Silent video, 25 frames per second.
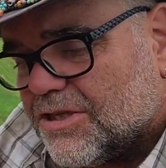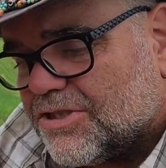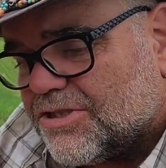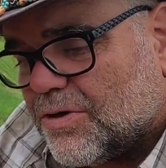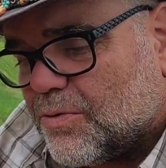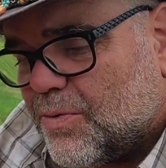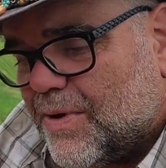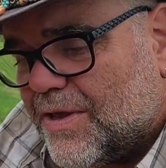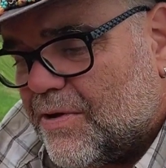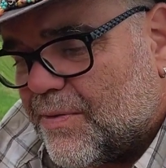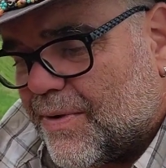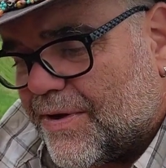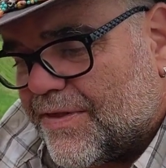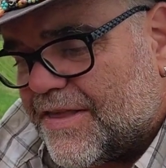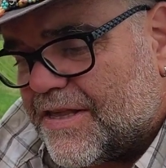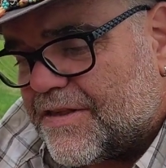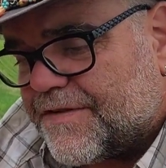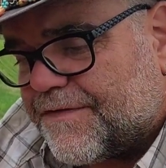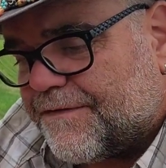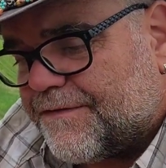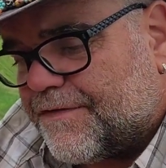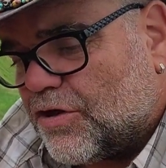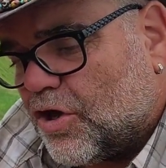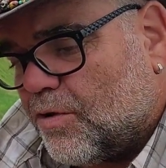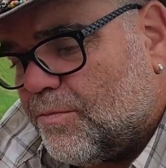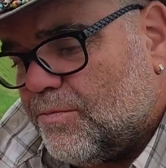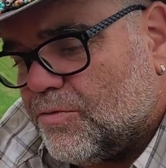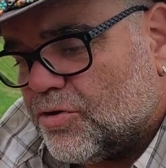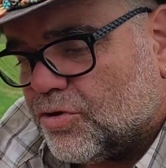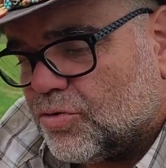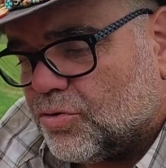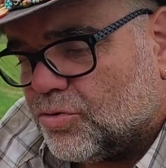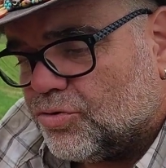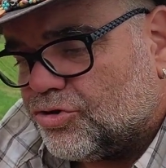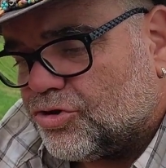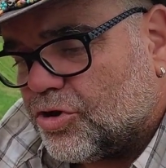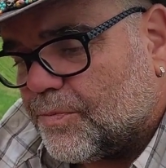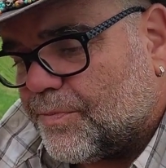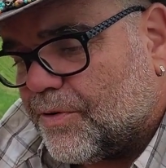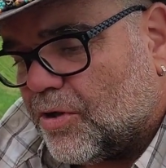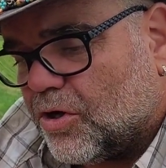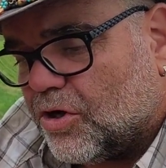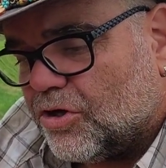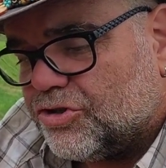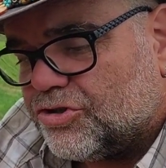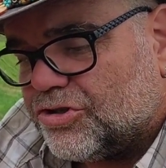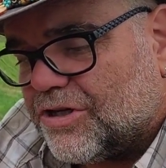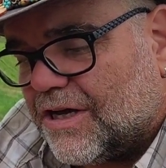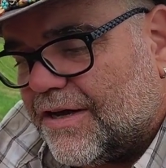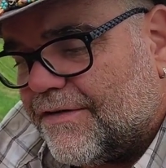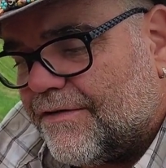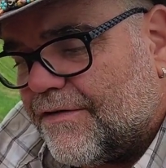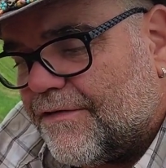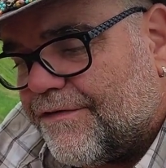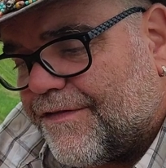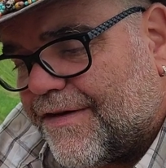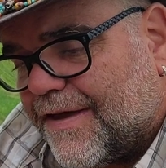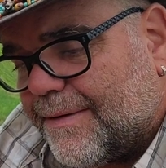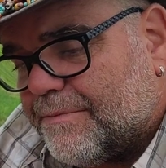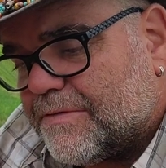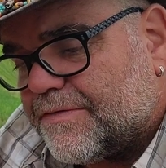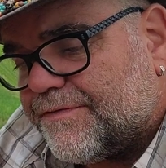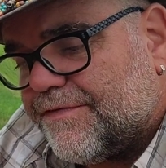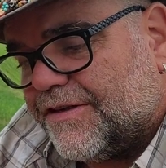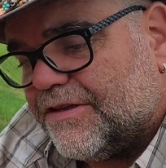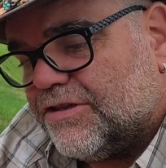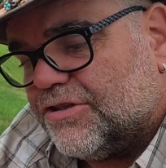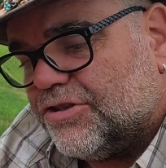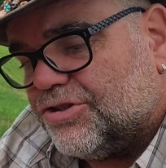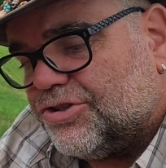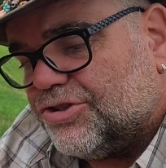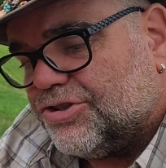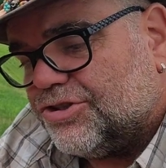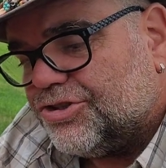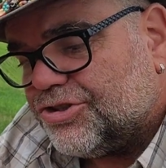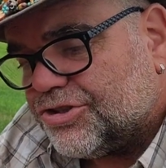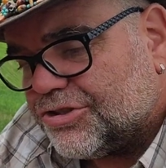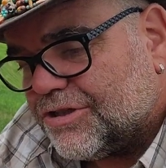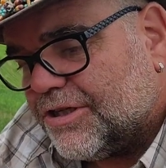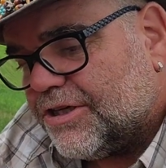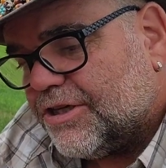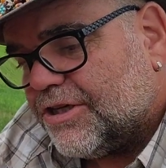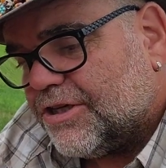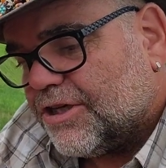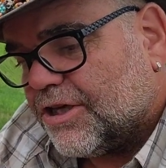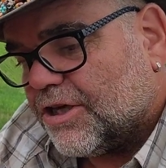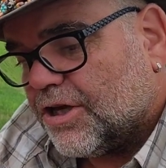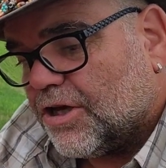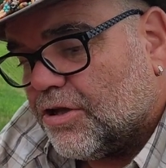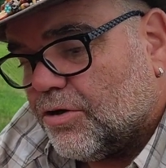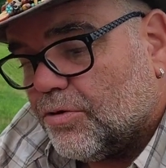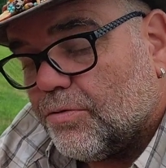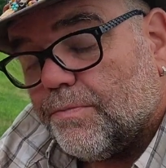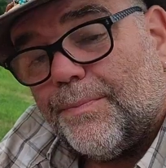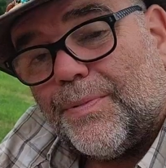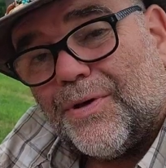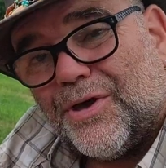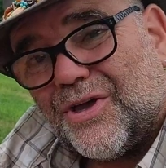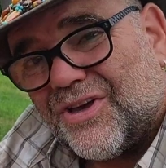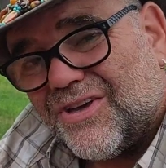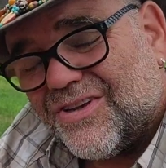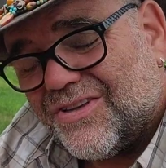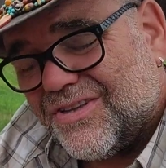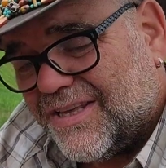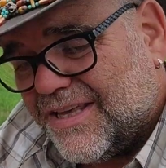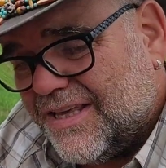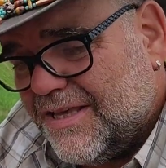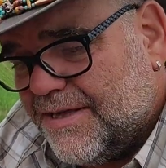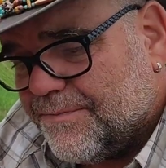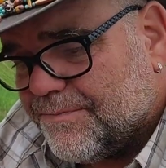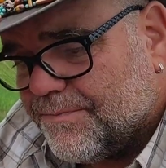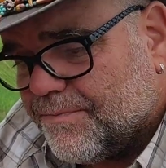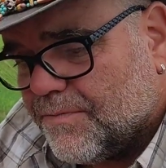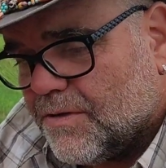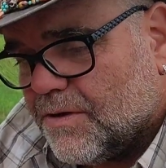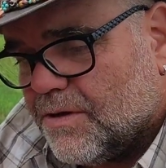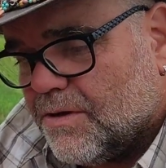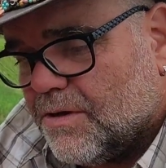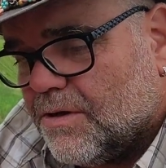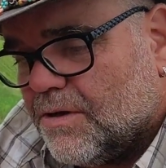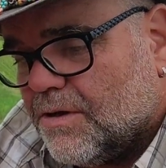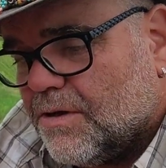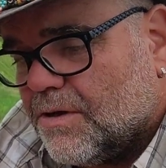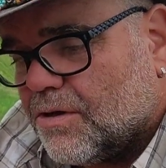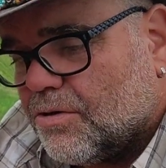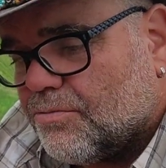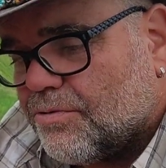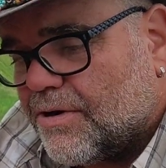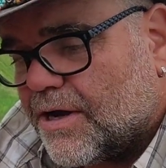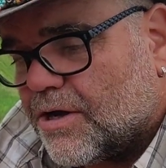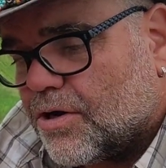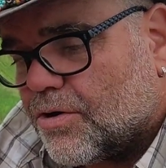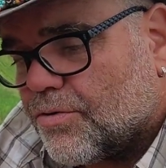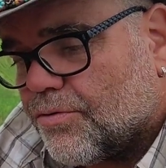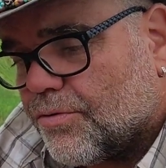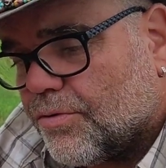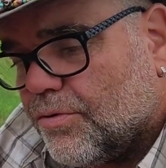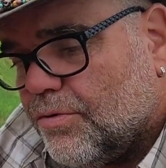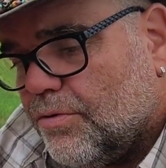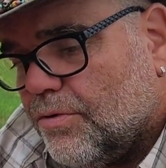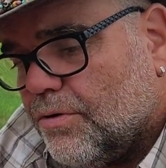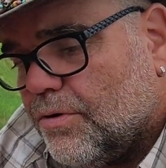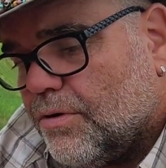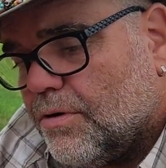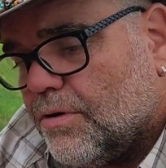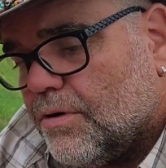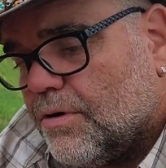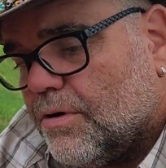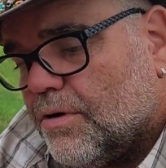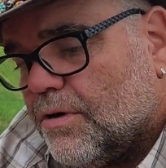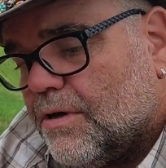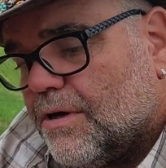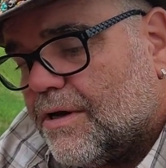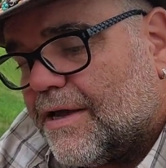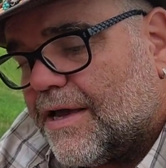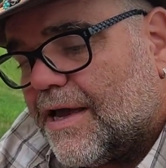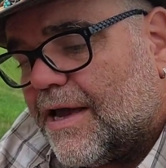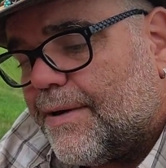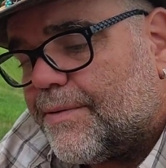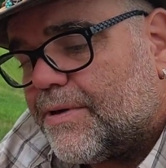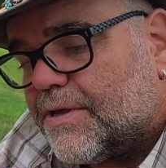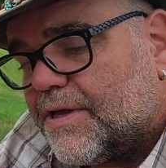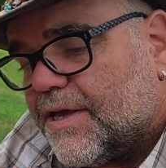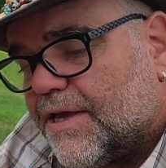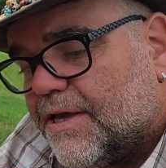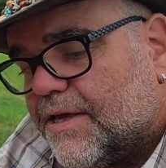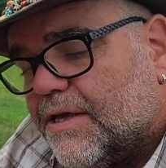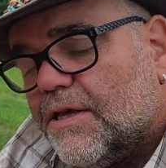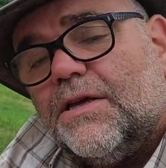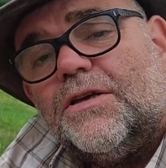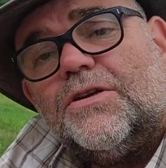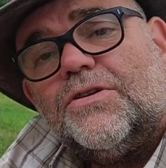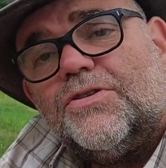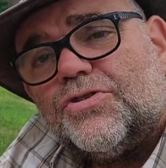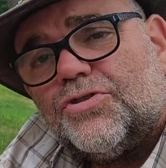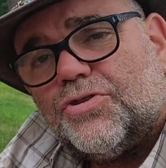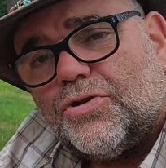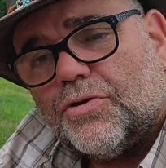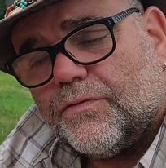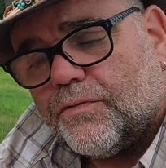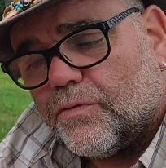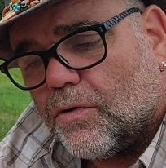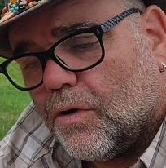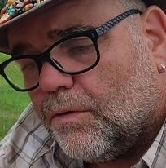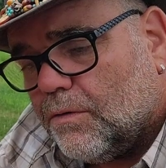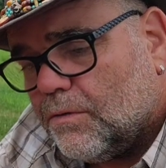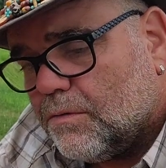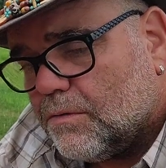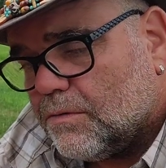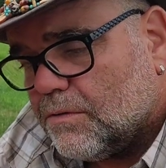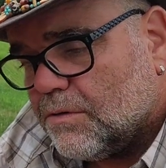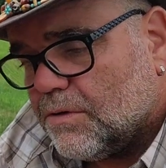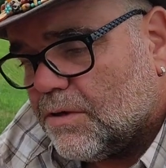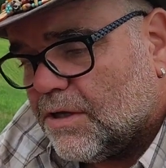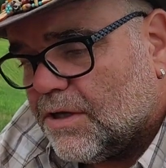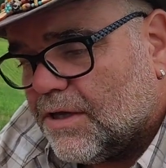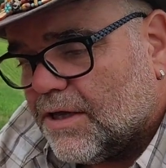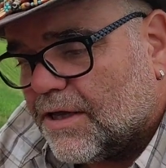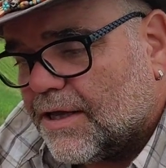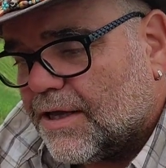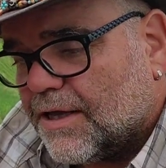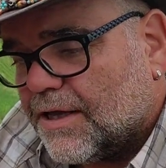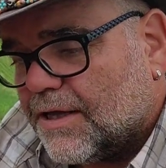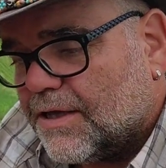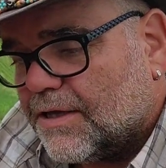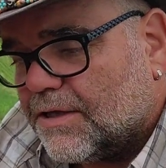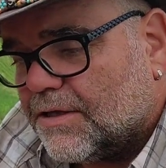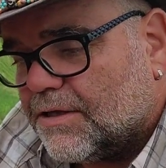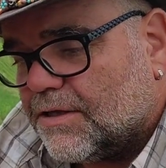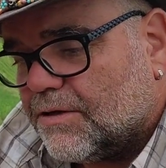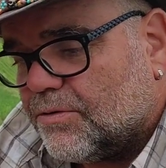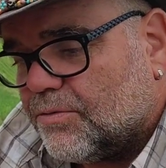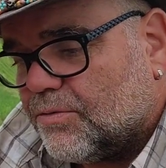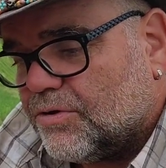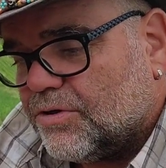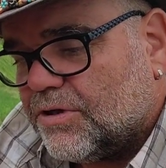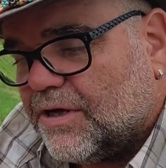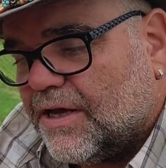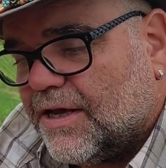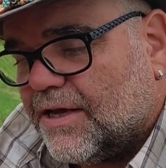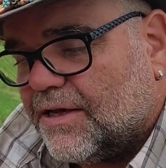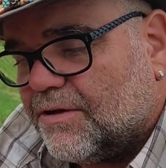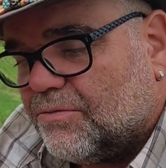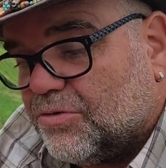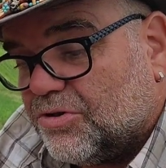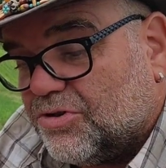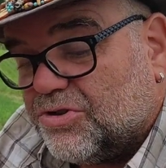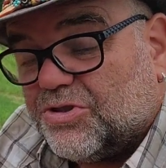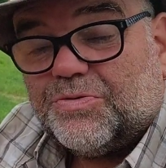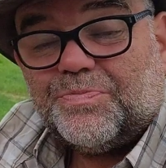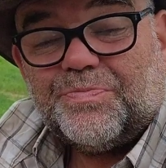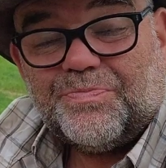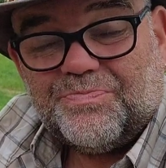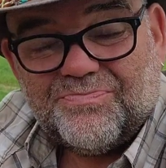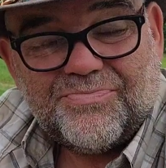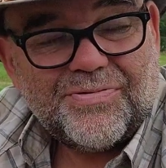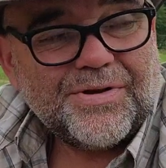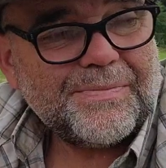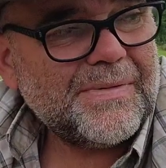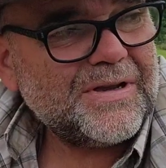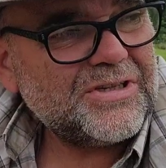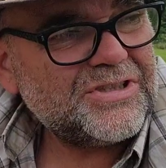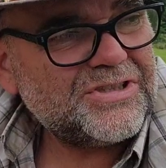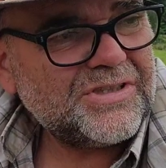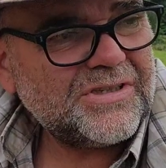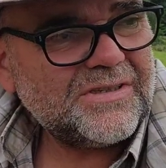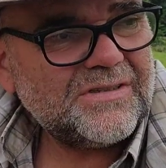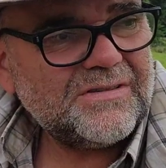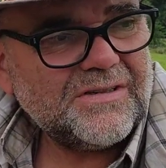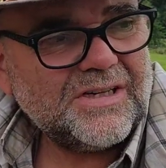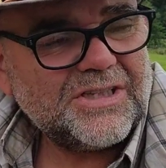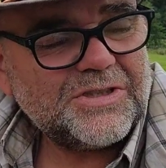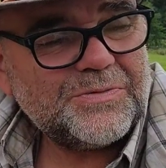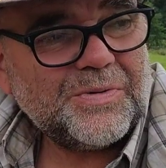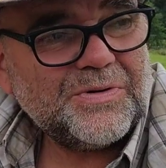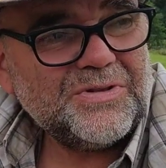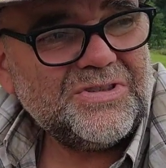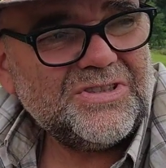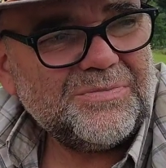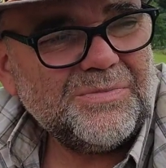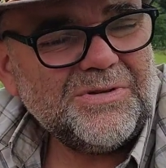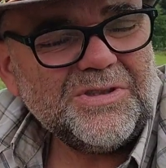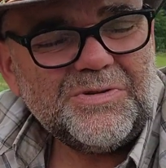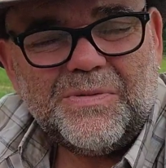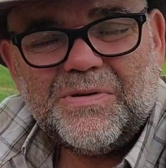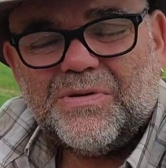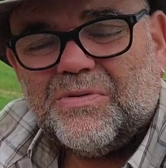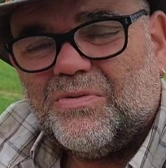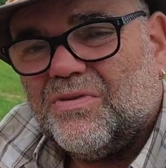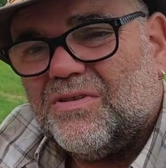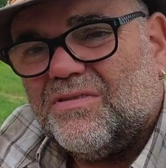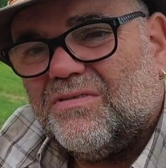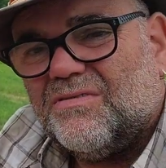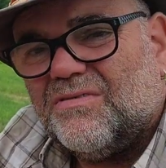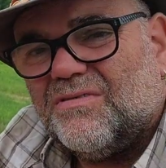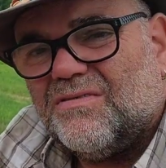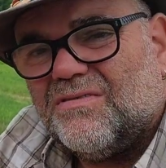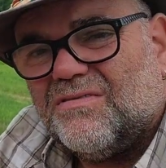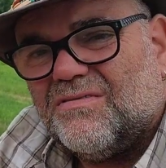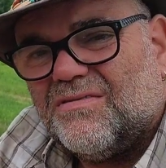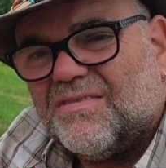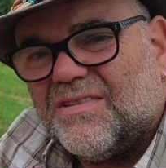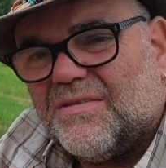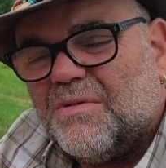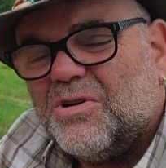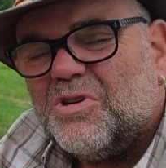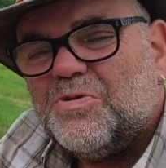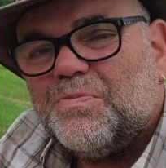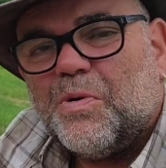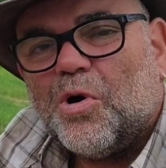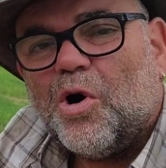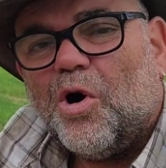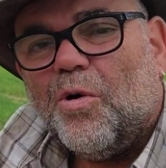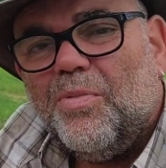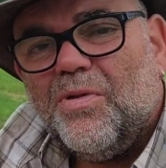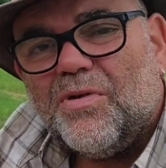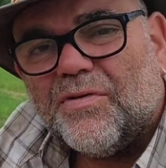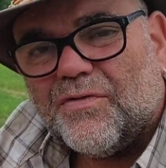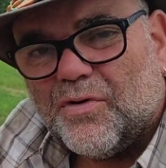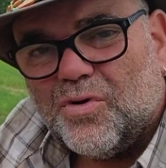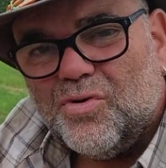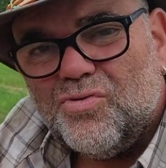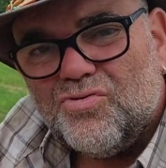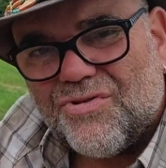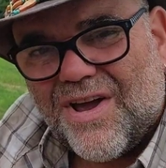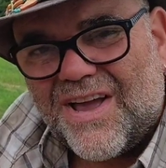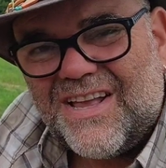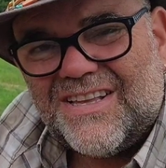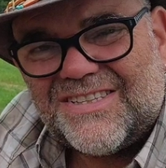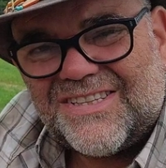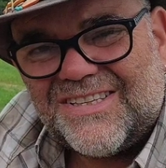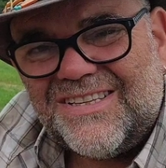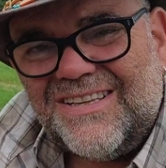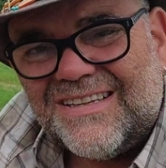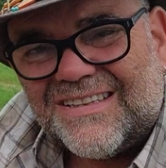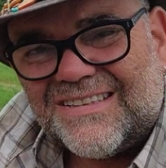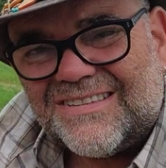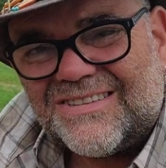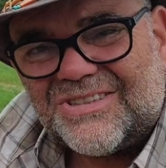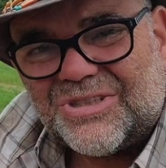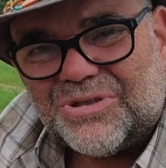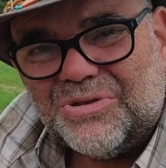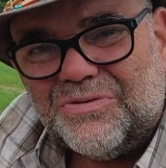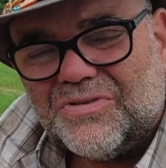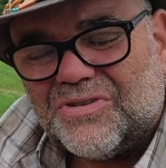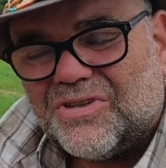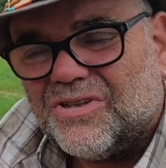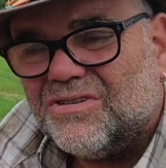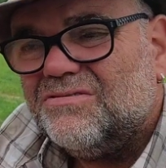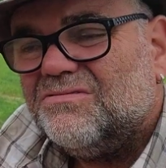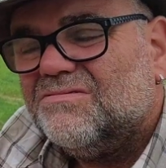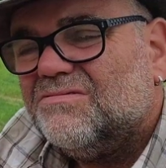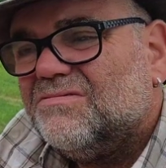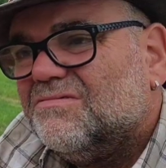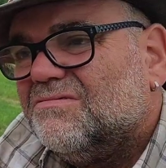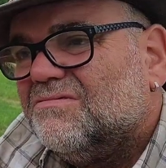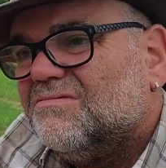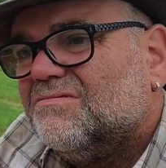So, anyway, this phenomenon also applies to other famous vintages, including Burgundy, Grand Cru, Cabernet Sauvignon, and, which is pretty much, I suppose, it must be the most popular of all reds, isn't it? Sauvignon.